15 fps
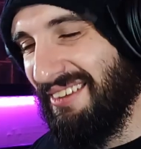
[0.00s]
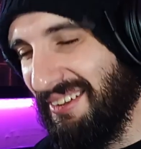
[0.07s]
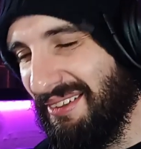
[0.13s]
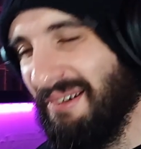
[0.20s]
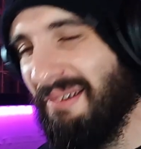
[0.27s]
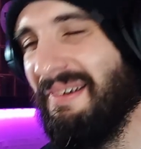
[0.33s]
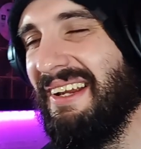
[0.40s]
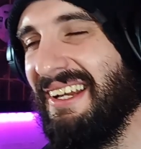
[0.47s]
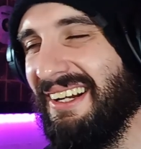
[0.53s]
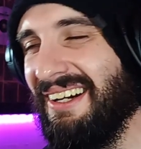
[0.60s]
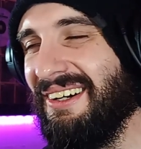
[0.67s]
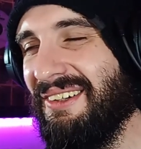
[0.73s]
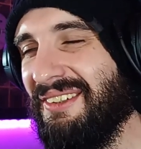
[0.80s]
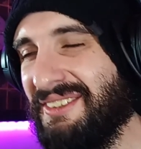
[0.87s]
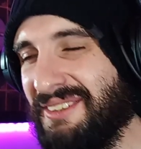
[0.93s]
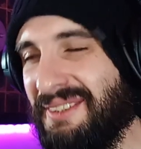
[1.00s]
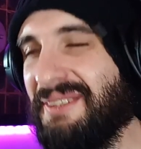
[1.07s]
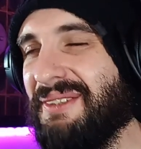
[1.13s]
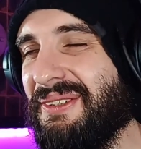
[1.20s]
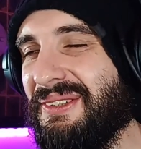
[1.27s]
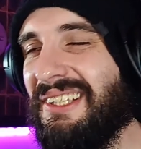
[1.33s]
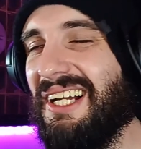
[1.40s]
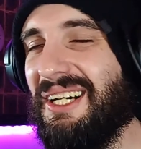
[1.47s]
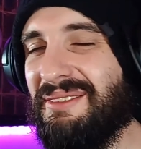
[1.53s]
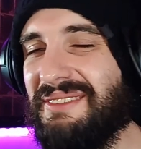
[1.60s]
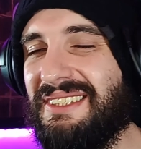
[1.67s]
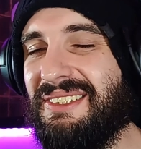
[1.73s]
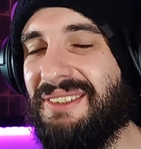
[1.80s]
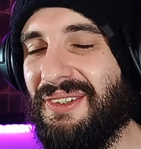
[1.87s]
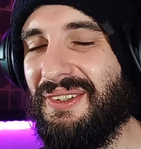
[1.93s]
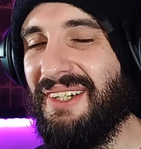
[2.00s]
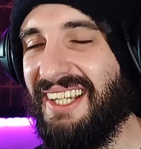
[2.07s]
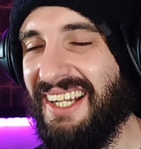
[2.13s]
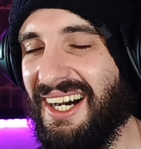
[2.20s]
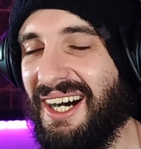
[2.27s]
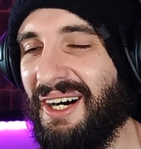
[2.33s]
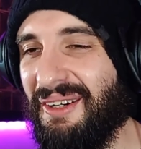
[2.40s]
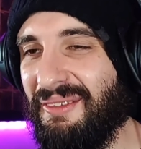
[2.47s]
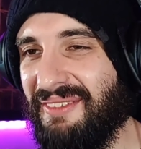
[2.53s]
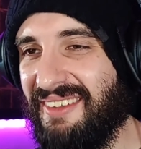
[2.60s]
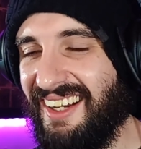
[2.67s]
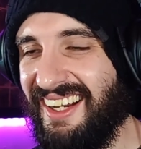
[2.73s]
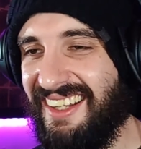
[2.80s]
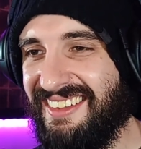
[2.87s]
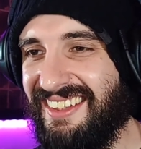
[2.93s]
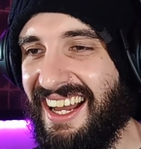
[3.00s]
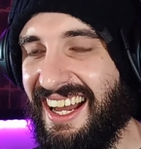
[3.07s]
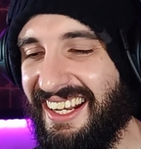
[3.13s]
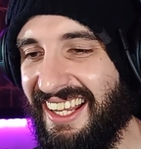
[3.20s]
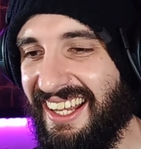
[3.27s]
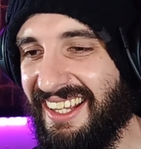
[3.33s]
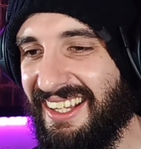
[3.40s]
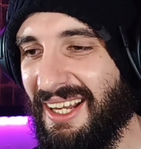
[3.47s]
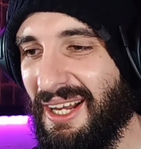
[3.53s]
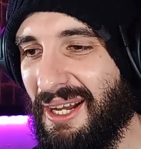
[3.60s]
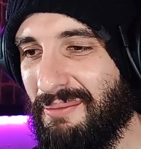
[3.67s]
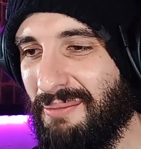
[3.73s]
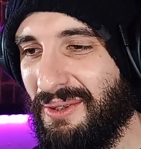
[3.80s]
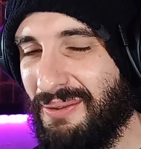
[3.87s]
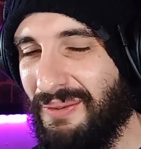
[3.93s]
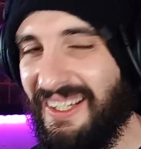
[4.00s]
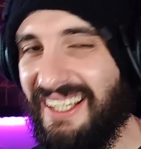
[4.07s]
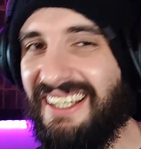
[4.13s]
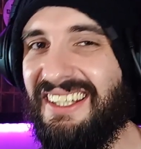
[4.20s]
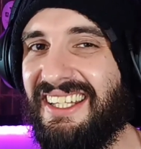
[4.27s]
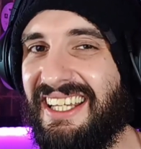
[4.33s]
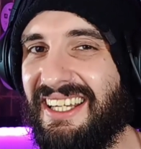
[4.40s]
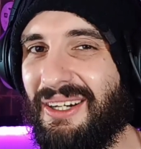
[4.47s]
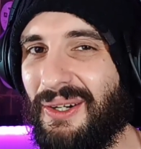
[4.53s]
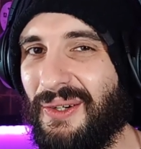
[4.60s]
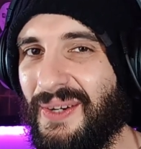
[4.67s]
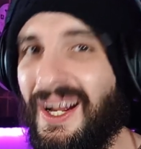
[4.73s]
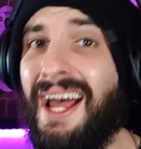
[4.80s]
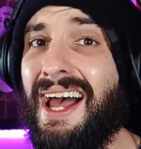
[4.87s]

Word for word: The real, true love story of Titanic between Leo